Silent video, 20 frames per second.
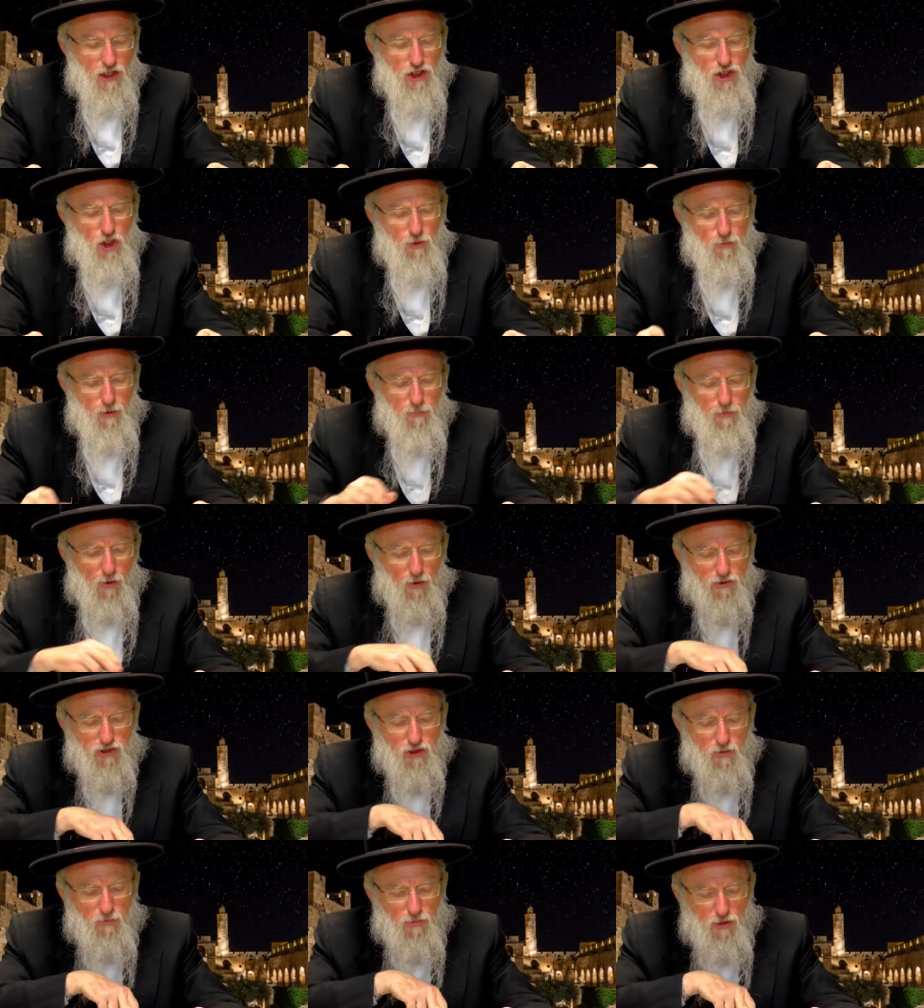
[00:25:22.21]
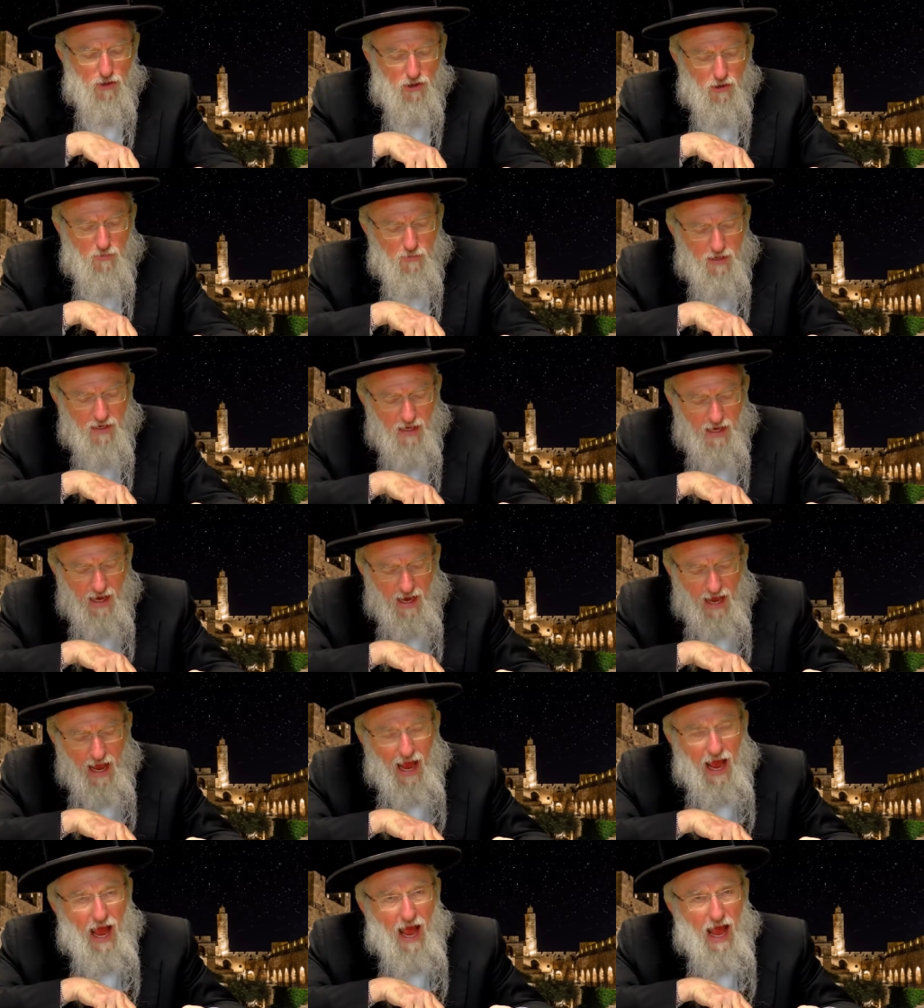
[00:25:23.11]
Do you propose to murder me
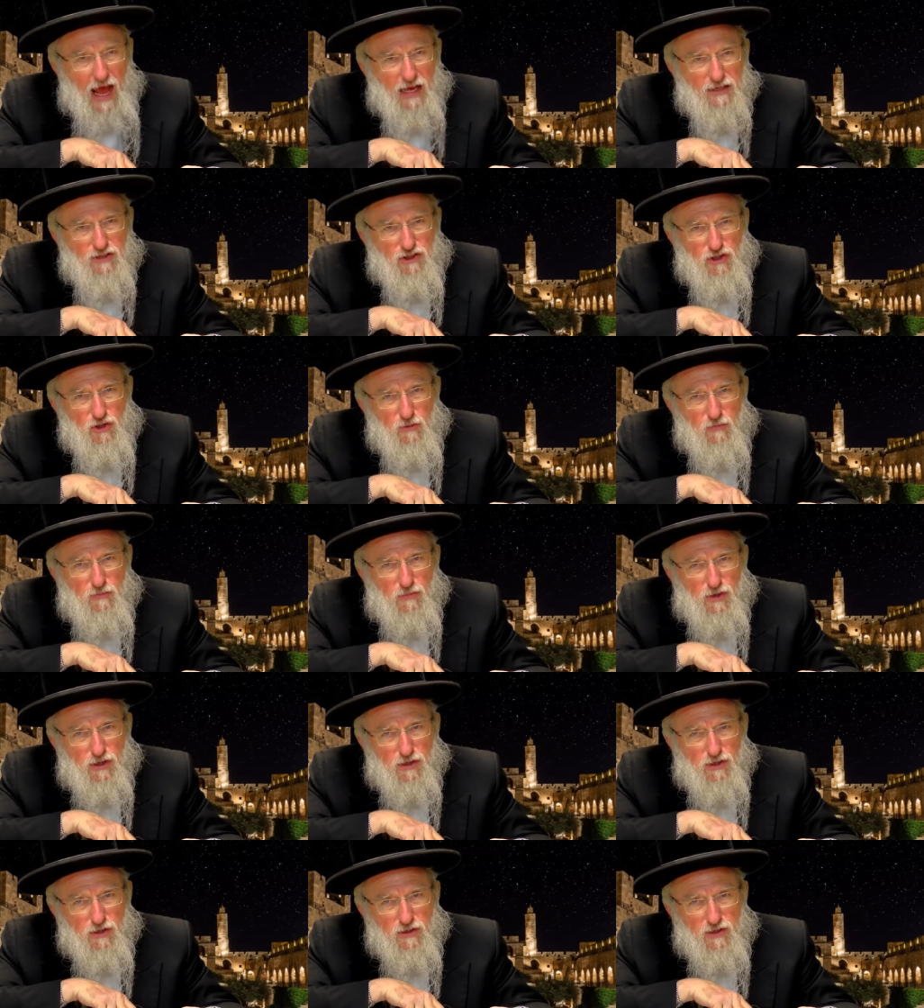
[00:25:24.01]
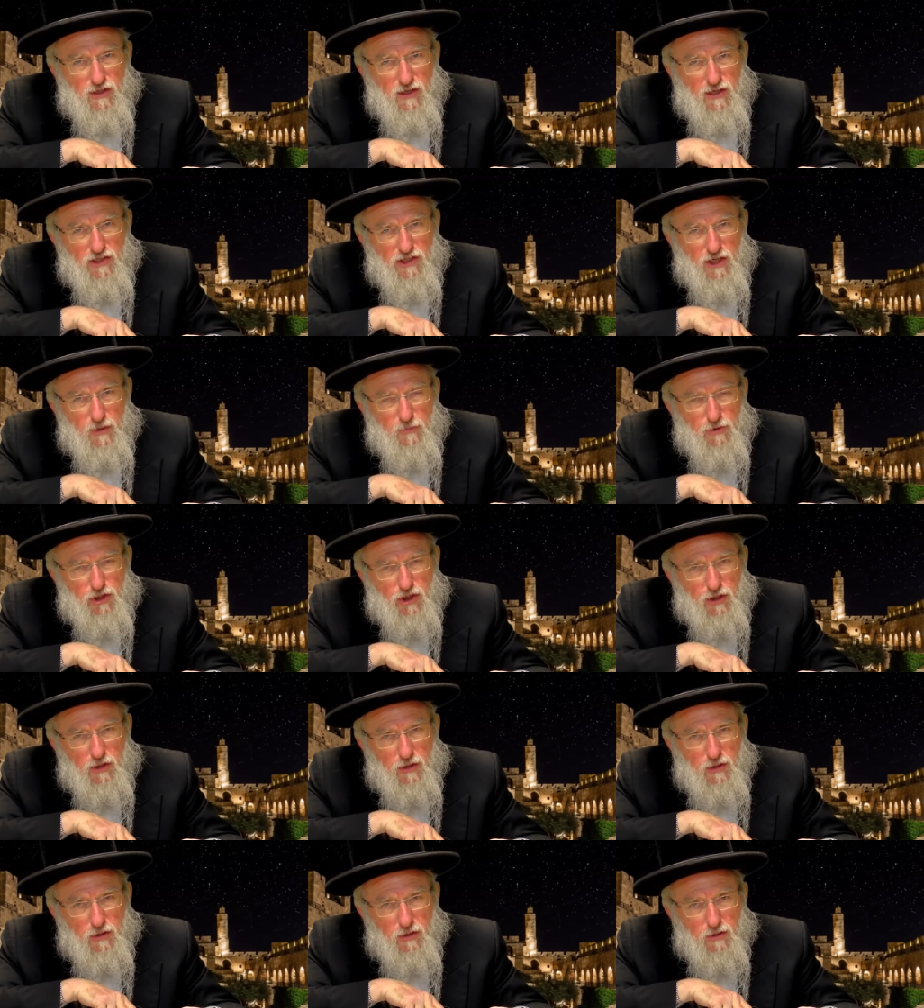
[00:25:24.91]
as you murdered the
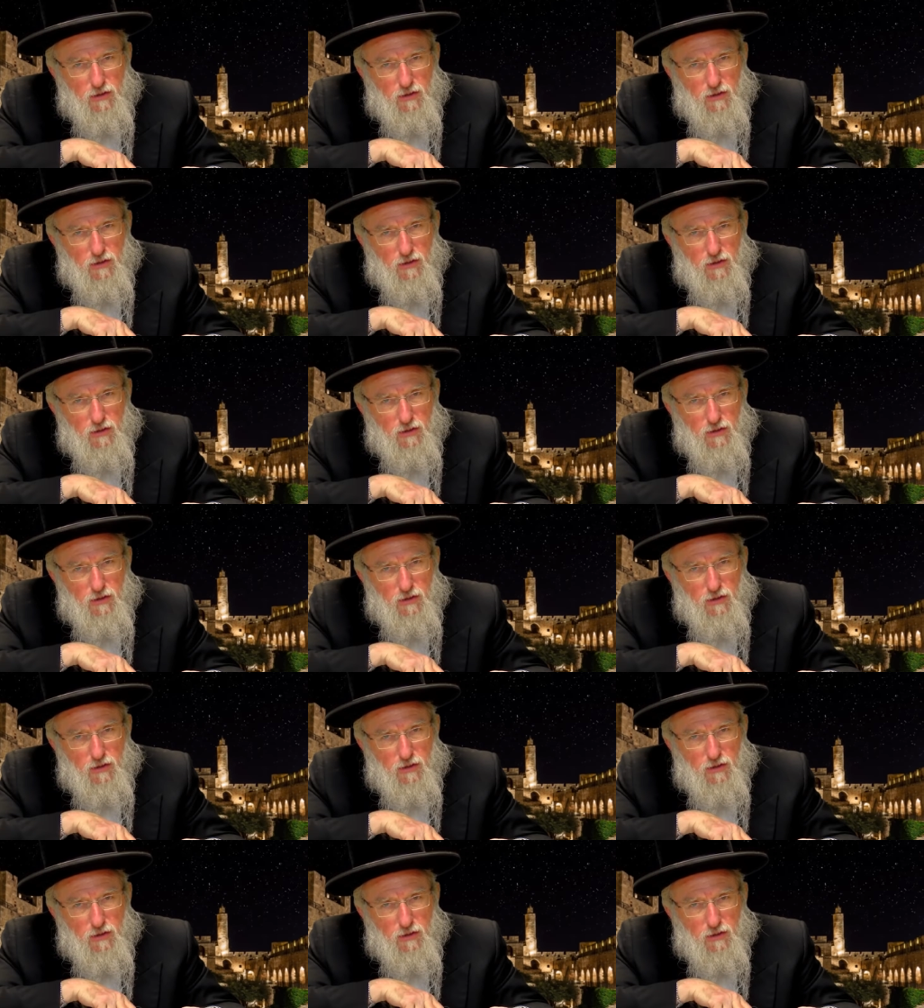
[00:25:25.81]
Egyptian?